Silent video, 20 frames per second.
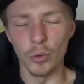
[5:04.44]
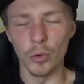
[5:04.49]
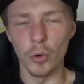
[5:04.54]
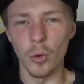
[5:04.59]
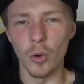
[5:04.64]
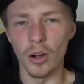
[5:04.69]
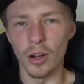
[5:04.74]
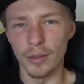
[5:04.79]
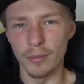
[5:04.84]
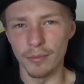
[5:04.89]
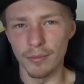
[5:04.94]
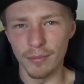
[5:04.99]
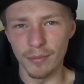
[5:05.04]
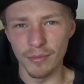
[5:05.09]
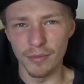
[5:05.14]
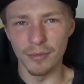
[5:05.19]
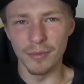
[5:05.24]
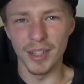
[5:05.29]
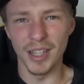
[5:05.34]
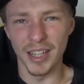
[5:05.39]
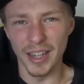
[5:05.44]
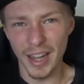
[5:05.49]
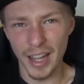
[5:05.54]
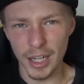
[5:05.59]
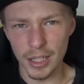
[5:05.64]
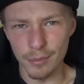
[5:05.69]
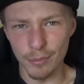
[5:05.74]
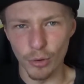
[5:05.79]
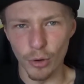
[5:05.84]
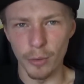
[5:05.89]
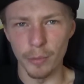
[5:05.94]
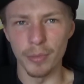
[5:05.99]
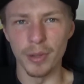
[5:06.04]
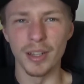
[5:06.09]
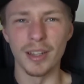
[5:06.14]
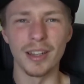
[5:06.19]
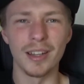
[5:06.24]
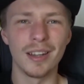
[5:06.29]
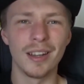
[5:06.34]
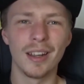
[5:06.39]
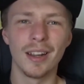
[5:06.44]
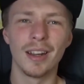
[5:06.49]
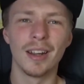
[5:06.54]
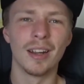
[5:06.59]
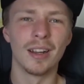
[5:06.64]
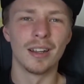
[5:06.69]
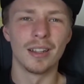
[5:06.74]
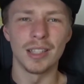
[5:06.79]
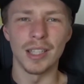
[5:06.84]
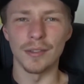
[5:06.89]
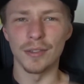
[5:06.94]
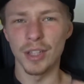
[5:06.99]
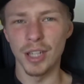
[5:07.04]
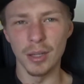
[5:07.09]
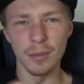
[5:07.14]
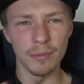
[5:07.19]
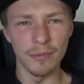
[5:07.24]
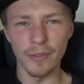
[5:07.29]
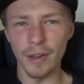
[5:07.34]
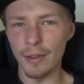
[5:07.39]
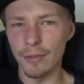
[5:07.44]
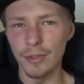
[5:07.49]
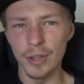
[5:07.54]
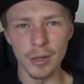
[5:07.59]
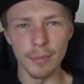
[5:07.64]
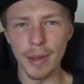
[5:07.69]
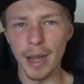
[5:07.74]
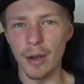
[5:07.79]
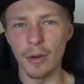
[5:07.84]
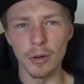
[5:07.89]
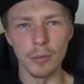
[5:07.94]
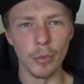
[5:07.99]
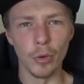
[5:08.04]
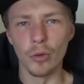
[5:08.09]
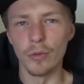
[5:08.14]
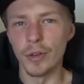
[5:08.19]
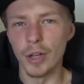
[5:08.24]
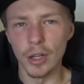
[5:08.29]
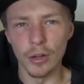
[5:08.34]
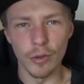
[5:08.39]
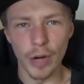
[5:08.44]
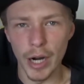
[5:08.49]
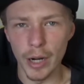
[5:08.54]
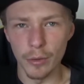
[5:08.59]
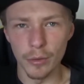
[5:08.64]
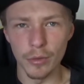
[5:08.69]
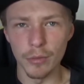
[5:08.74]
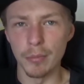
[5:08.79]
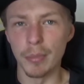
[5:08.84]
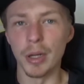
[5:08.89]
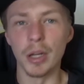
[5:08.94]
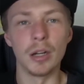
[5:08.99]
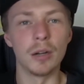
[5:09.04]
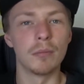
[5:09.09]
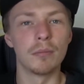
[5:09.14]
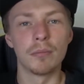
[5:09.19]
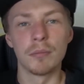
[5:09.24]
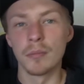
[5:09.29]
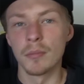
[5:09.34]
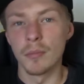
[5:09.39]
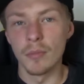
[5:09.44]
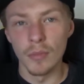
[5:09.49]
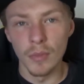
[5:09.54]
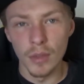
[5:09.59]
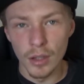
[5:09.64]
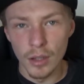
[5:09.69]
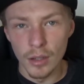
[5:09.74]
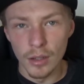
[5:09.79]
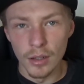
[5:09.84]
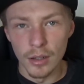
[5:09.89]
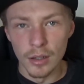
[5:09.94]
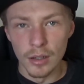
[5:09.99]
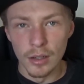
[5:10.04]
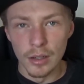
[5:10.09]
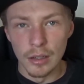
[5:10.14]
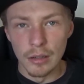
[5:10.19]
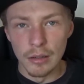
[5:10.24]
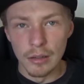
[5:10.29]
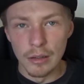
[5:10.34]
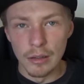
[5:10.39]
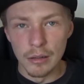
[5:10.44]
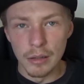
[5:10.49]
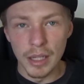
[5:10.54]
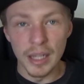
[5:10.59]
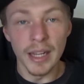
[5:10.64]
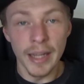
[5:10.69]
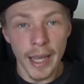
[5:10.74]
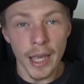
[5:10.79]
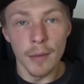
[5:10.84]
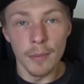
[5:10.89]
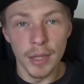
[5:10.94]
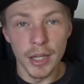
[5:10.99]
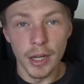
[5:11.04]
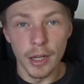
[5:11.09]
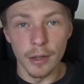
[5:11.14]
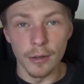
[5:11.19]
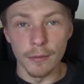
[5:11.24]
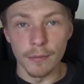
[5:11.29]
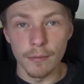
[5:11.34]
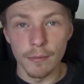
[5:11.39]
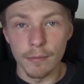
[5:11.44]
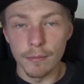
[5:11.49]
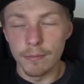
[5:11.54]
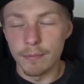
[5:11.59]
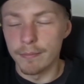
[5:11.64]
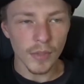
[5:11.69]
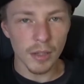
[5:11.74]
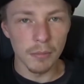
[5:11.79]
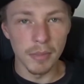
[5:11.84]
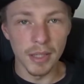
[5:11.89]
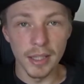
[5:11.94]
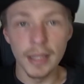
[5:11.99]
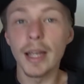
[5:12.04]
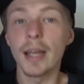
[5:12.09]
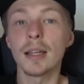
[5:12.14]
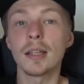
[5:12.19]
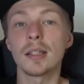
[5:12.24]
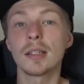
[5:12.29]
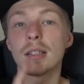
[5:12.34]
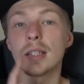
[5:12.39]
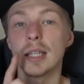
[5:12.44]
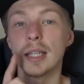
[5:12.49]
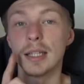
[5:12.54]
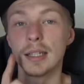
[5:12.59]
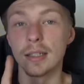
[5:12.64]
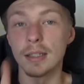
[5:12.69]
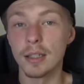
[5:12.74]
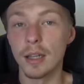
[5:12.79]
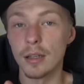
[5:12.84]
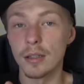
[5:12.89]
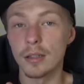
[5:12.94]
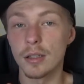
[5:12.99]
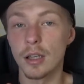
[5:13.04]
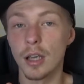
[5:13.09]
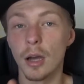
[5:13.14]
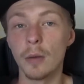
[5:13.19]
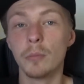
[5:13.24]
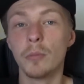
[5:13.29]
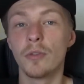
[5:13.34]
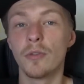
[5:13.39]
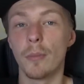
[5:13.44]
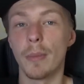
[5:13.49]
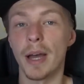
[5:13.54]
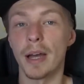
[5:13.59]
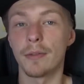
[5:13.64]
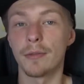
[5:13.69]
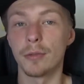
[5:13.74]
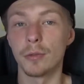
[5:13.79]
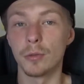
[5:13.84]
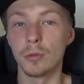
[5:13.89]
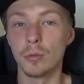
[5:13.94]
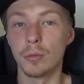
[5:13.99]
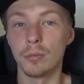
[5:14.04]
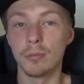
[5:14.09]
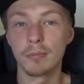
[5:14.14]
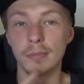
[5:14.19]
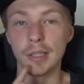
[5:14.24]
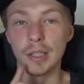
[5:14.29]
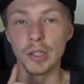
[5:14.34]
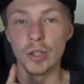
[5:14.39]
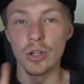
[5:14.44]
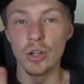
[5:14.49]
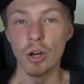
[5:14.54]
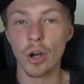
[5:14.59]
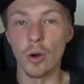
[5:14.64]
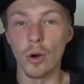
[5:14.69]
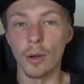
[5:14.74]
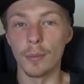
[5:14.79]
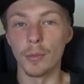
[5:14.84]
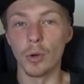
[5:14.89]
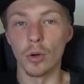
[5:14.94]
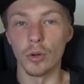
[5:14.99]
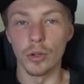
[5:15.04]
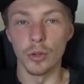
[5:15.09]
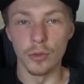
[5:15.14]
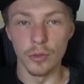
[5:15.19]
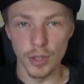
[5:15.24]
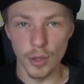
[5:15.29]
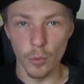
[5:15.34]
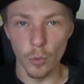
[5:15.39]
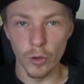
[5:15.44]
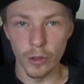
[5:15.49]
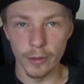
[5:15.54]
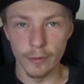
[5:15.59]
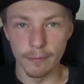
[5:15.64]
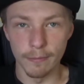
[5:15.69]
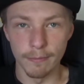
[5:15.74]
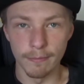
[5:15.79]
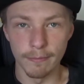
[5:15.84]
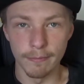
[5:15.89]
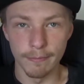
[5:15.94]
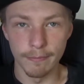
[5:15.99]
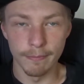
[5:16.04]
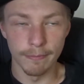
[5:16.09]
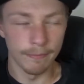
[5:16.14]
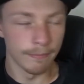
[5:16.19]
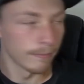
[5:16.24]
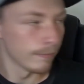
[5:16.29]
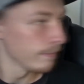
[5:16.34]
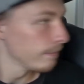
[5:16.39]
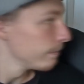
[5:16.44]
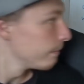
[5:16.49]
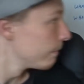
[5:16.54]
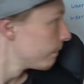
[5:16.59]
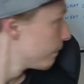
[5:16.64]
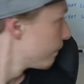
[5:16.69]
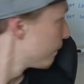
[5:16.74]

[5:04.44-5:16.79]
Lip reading: quite connect properly. You have to keep faffing about and moving it around, but it can be done. But yes, it does come with a baffle, but no, I'm not using one. Right,